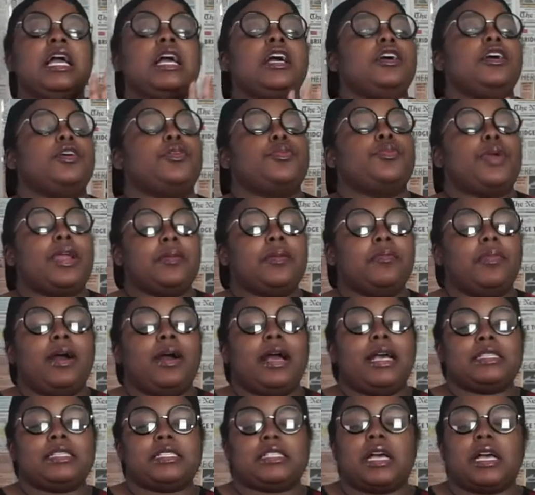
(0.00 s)
Rainbow
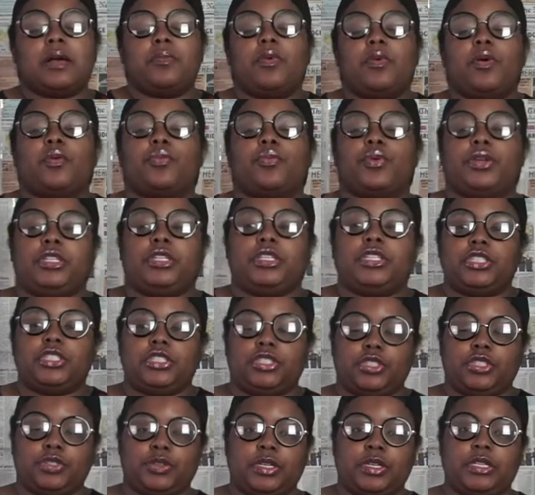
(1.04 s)
has some really good
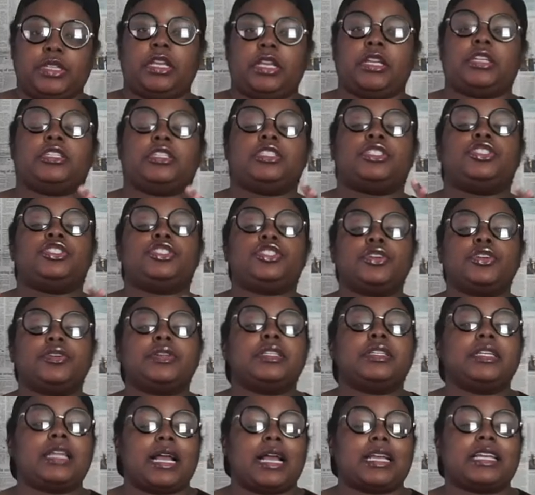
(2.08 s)
jewelry. There is jewelry
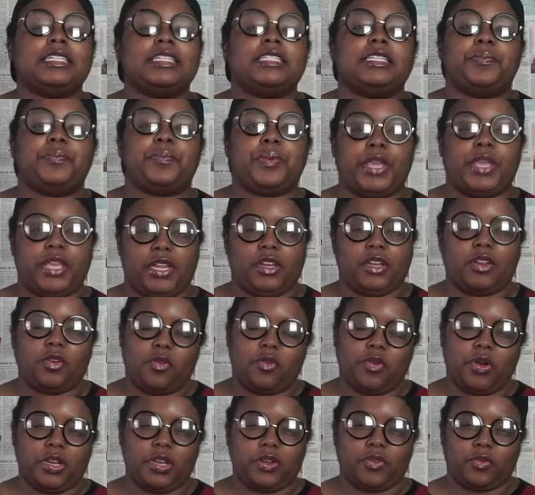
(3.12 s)
that I can depend
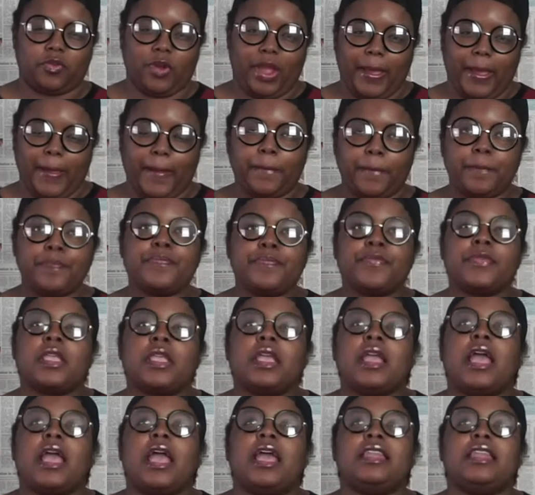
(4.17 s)
on, right?
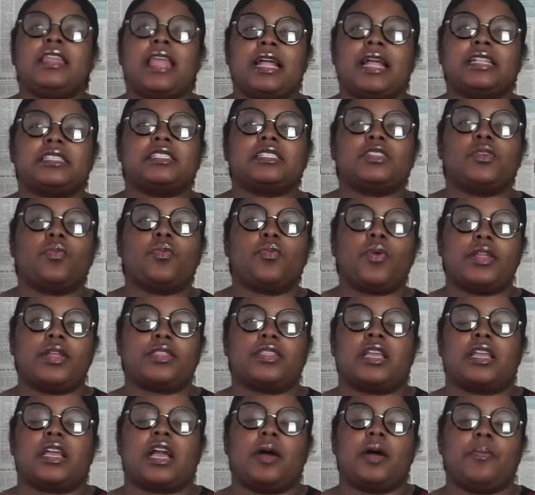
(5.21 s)
And that's the one
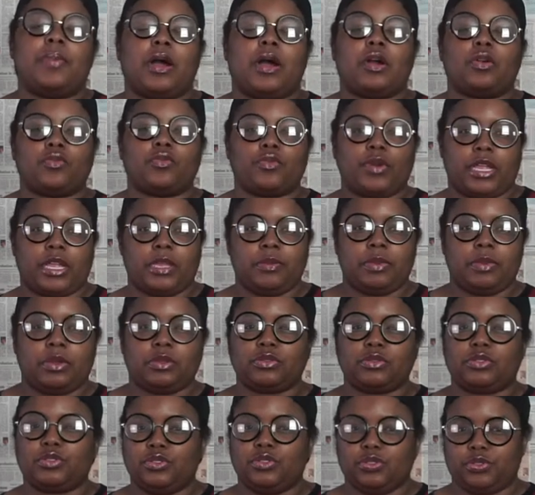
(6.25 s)
thing about
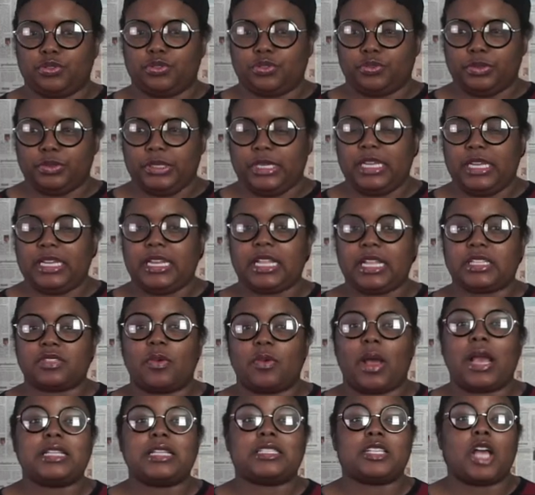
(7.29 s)
Rainbow's jewelry, and that's
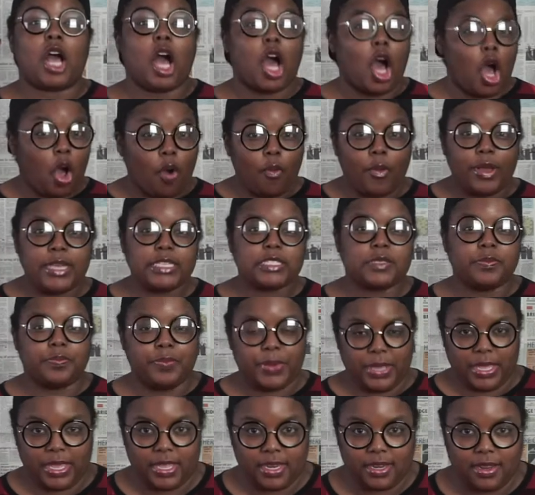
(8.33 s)
why it's always
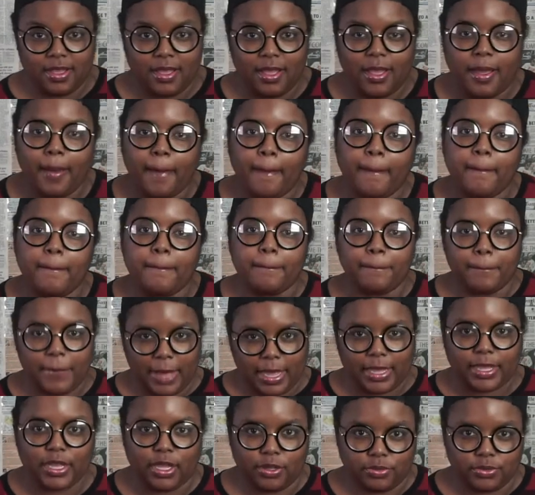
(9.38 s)
been
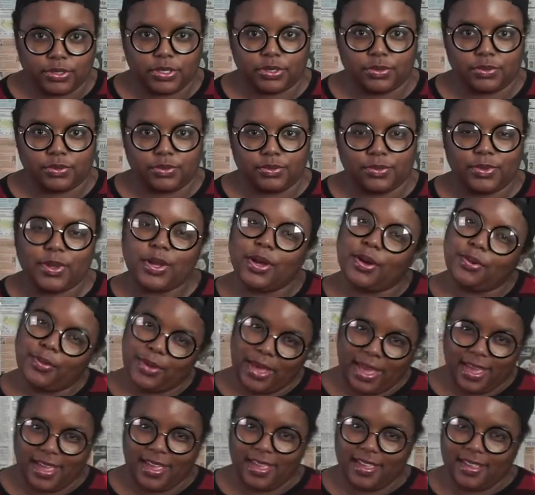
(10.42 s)
my go-to,
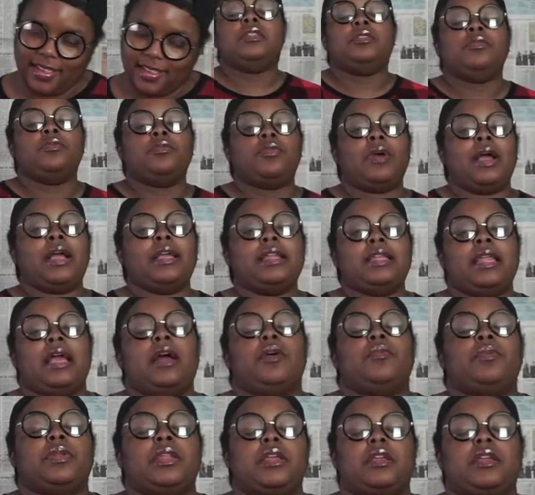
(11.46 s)
okay? Right now,
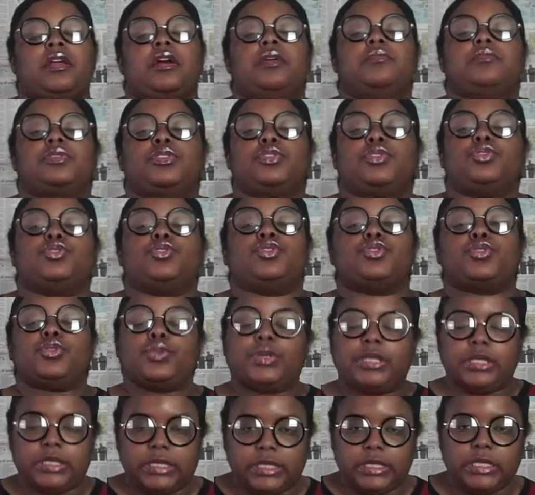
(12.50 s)
when it comes to
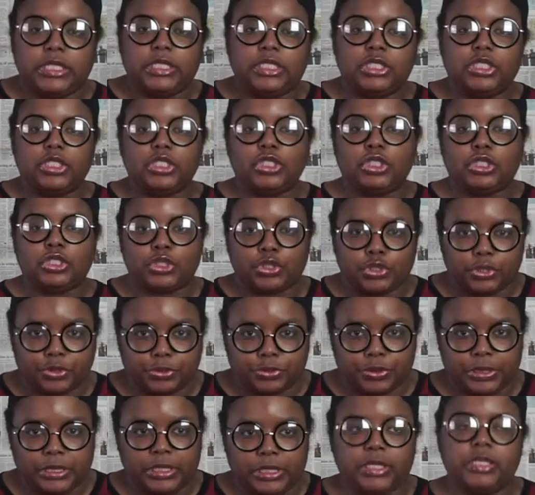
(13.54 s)
trendy
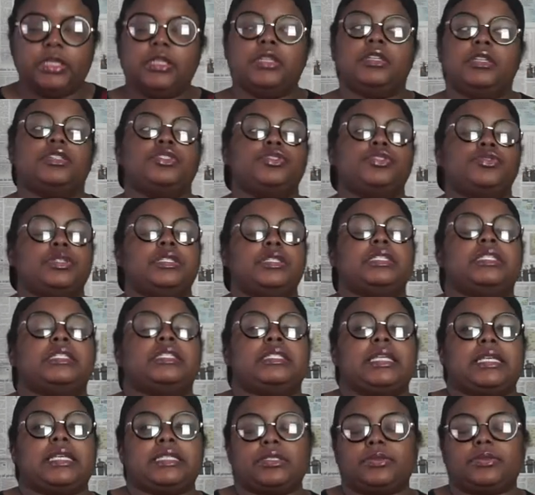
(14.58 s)
jewelry, trendy
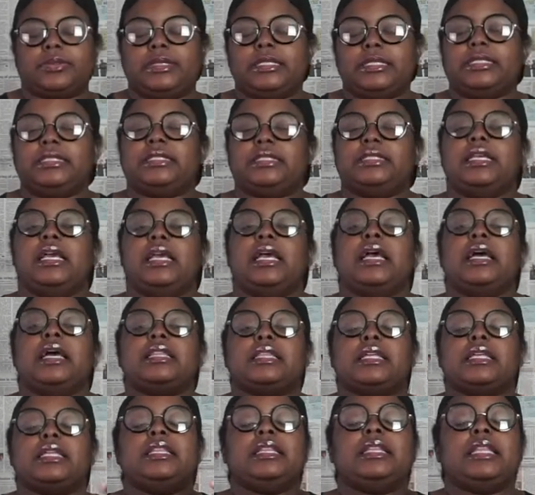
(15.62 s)
accessories,
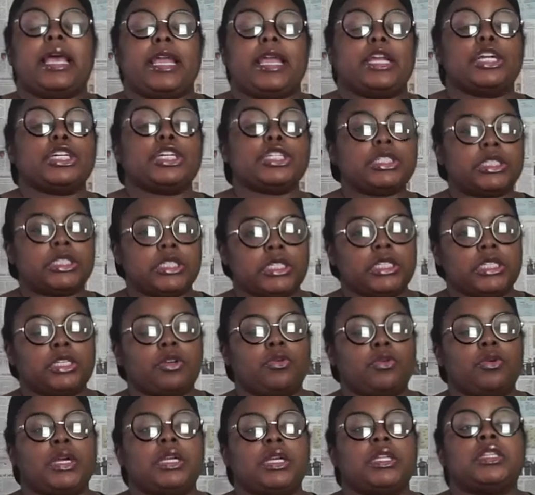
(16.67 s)
the layered look
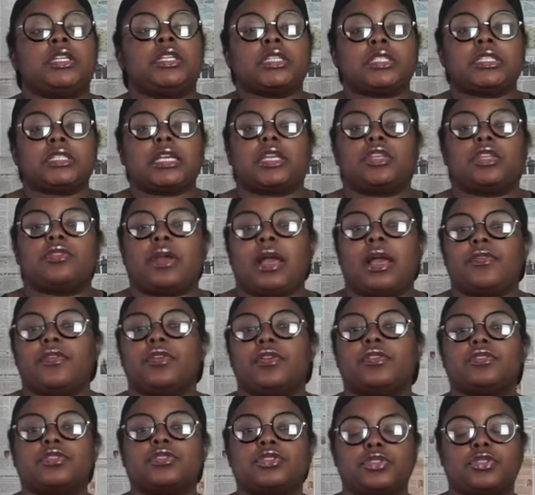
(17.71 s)
where it looks like you have
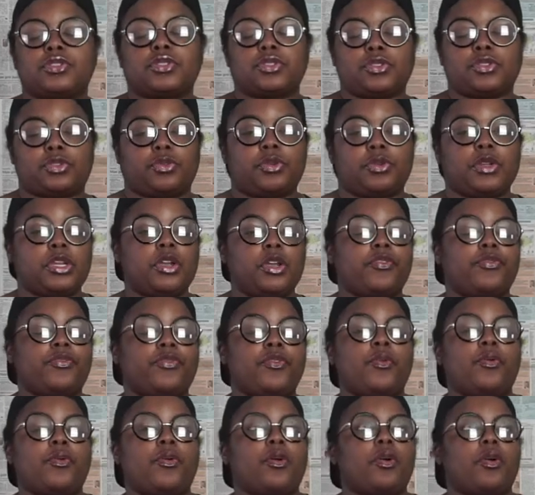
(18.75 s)
on 3 or
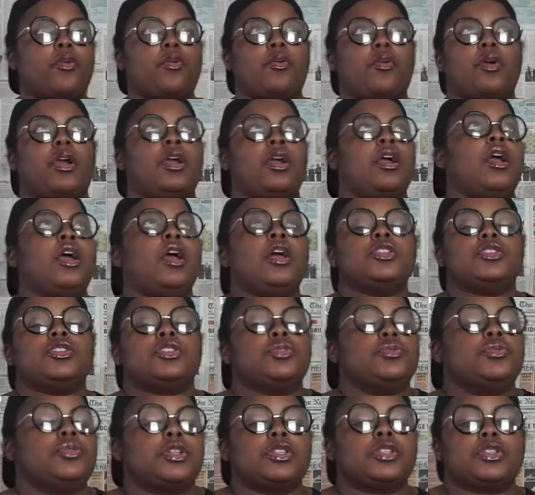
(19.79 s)
4 or
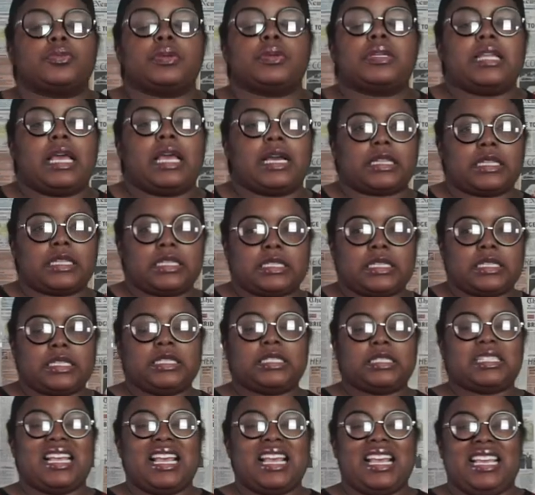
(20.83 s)
2 to 3
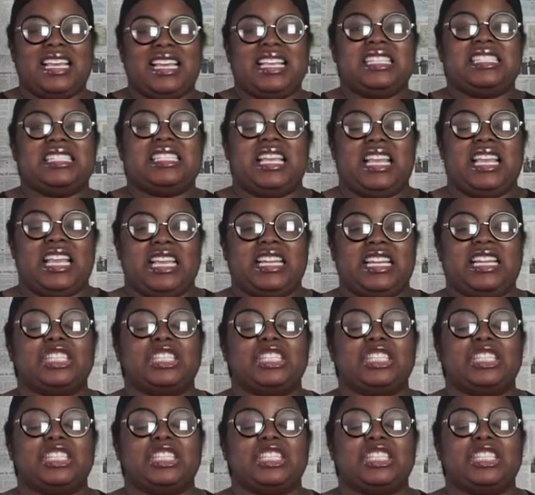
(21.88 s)
necklaces is in.